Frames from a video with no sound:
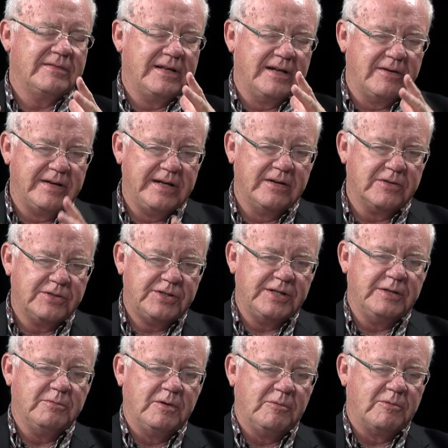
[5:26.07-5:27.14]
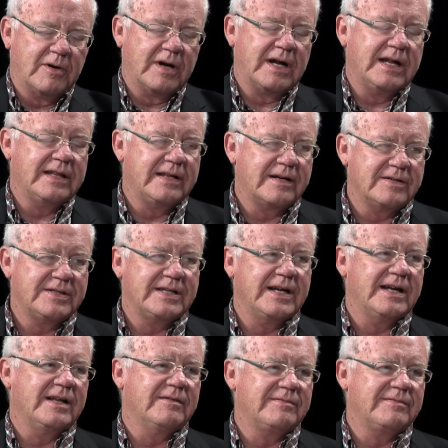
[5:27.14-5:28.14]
you know, he or she will work on their sale.